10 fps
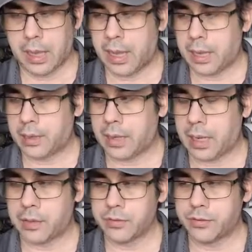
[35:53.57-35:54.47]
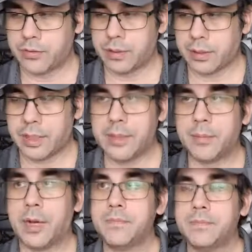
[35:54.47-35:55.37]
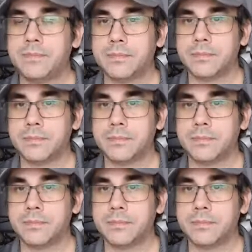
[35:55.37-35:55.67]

and I'll just clean them up,